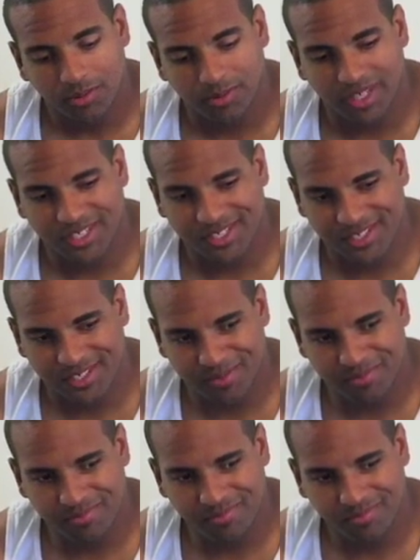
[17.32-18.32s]

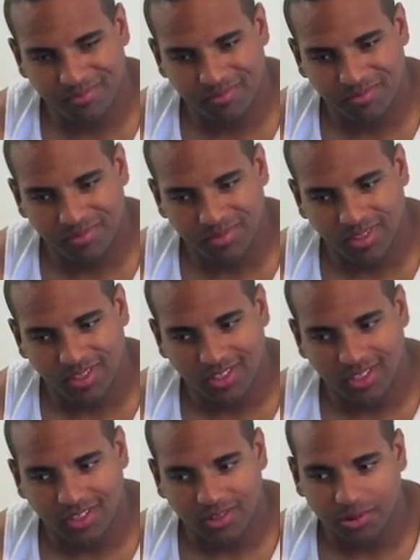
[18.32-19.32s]
Racism,
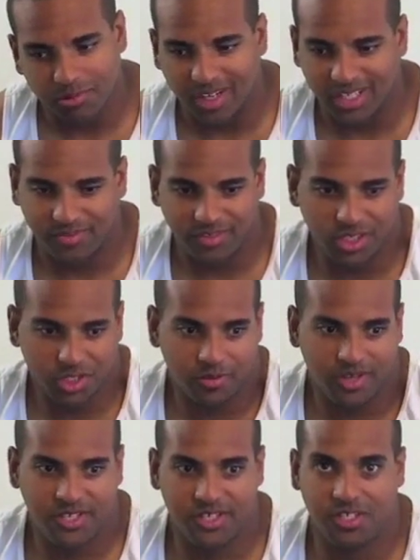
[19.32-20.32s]
my definition of
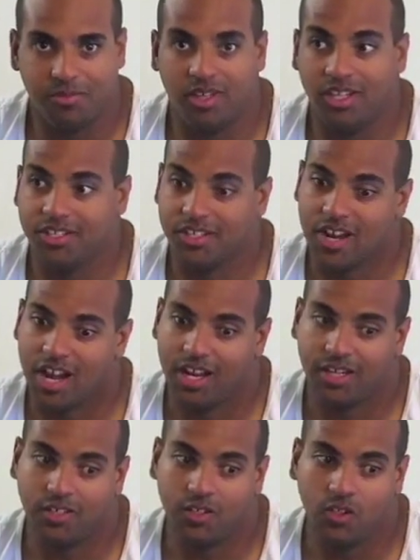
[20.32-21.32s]
racism, it's
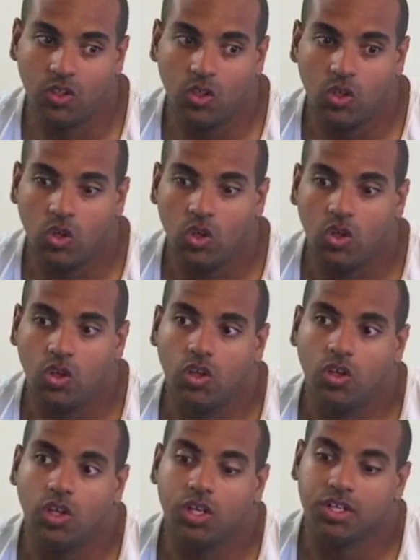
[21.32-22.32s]
not
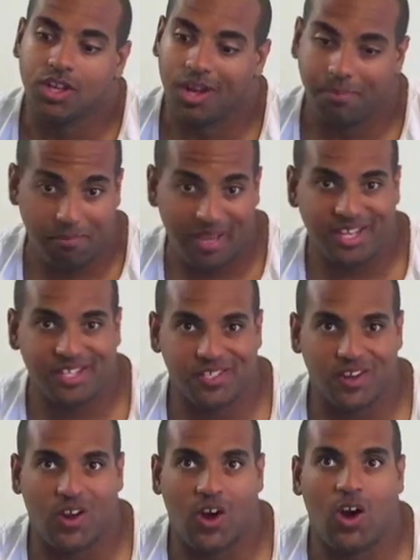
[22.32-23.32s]

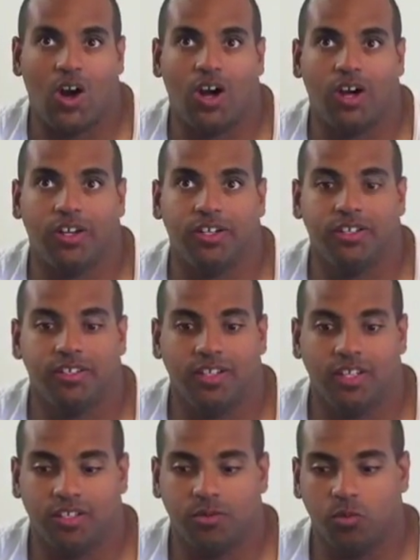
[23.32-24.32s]
based on,
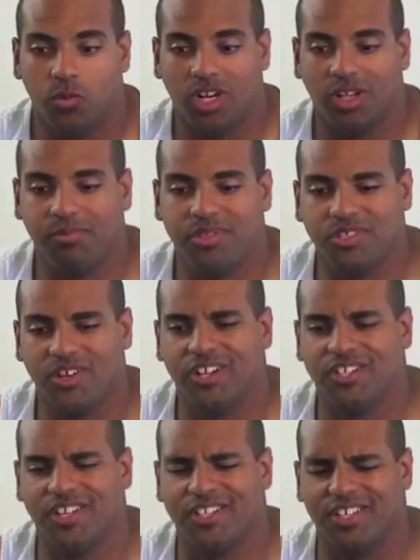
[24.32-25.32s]
what I'm trying
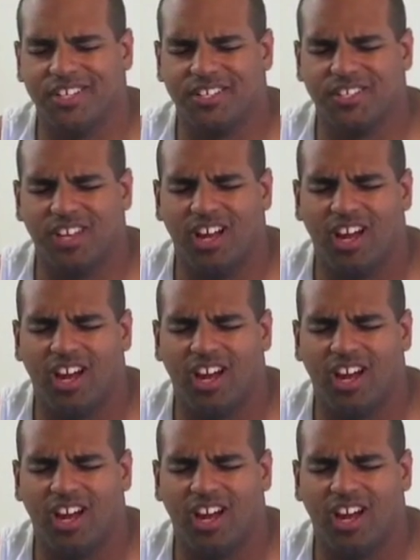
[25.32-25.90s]
to say is this,